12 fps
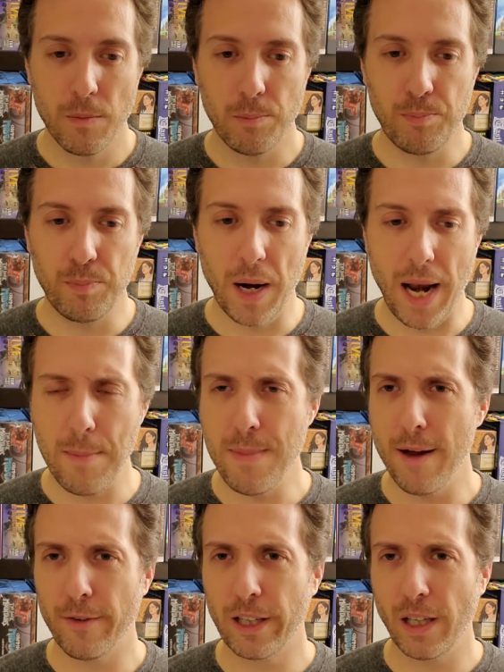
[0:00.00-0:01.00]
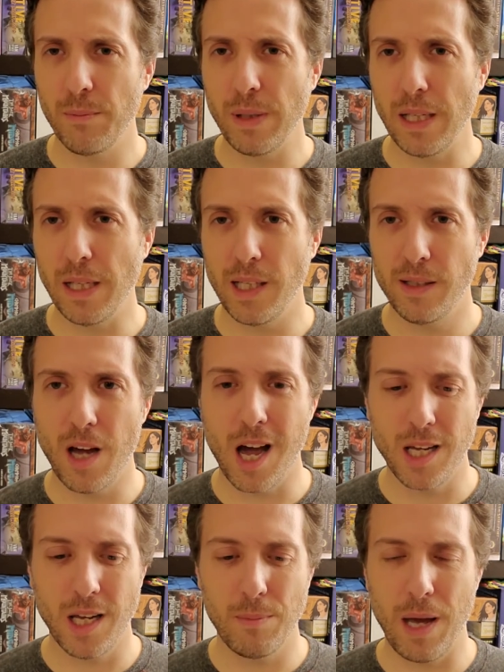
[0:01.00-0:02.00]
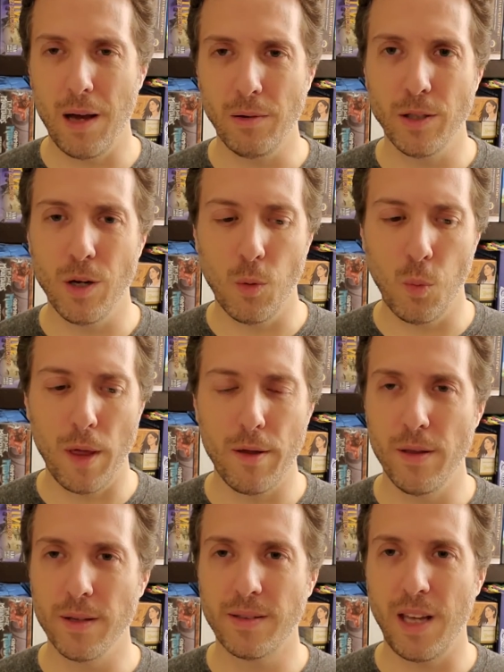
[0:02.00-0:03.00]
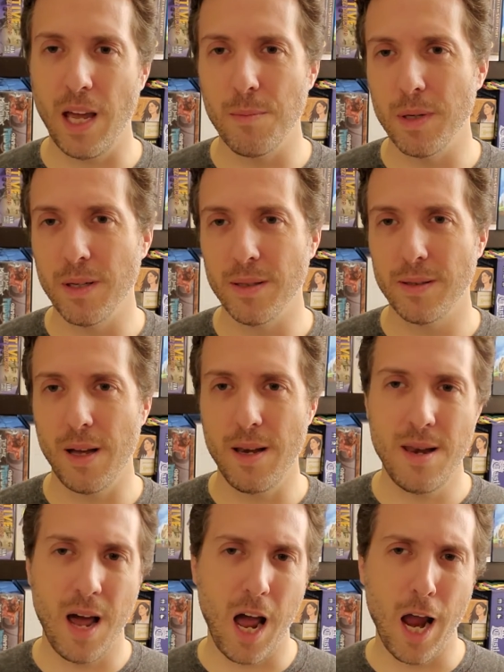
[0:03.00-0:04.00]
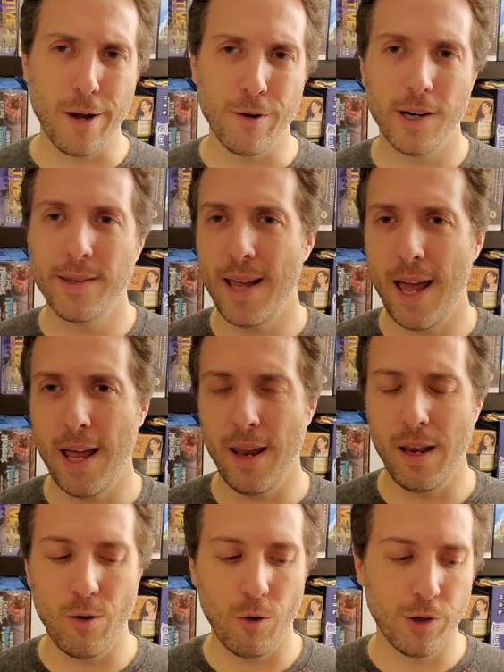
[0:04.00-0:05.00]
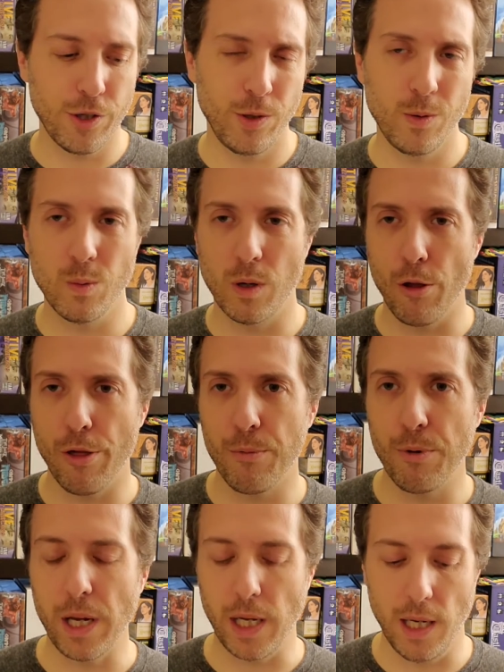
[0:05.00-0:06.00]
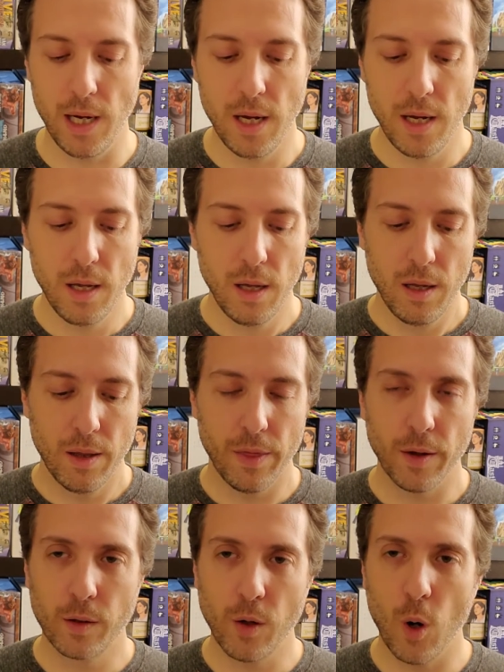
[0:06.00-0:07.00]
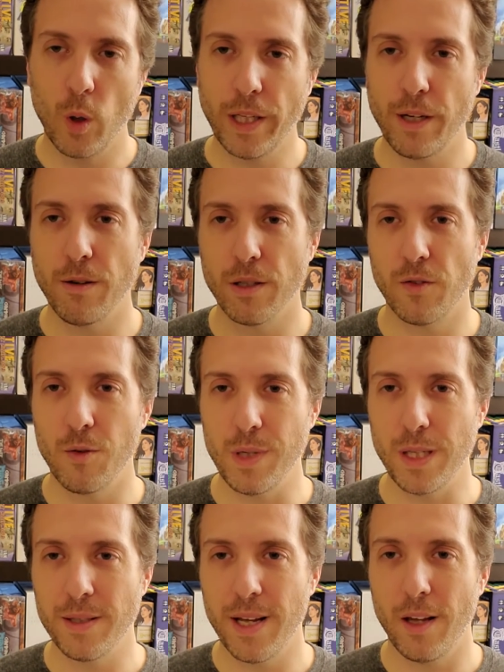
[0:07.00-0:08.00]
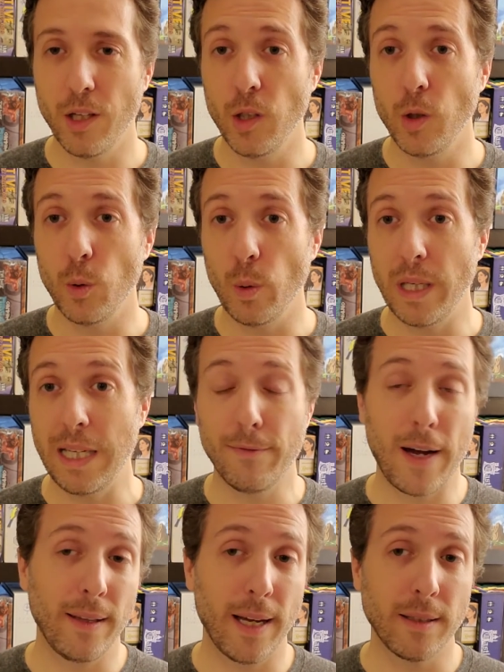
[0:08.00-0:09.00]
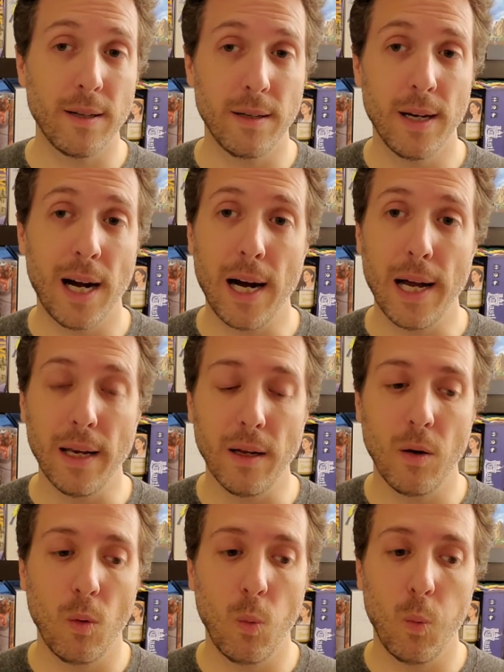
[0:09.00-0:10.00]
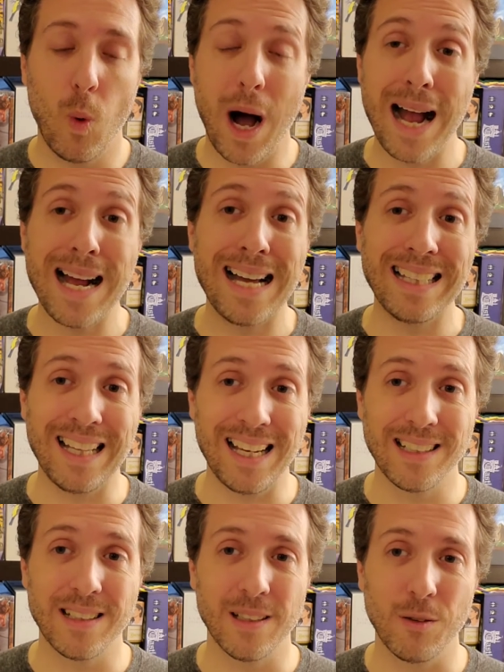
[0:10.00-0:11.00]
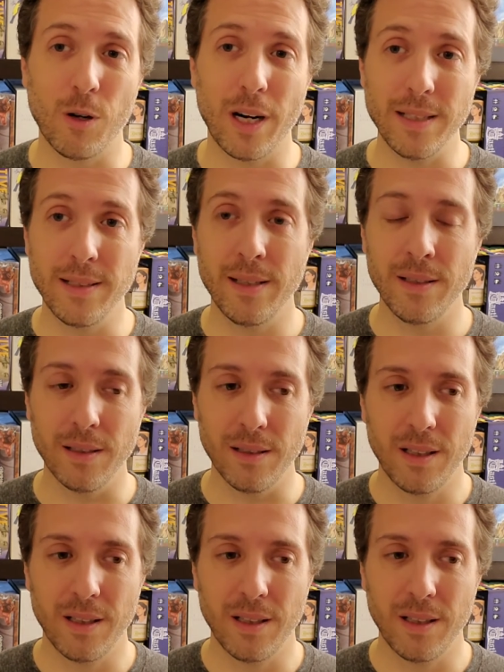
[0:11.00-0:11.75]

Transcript: But I'm never going to be talking about, whether this game is a 9 or a 10 or a 2 or a 3. The goal here is for me to tell you if I liked it or not, why I liked it or I didn't,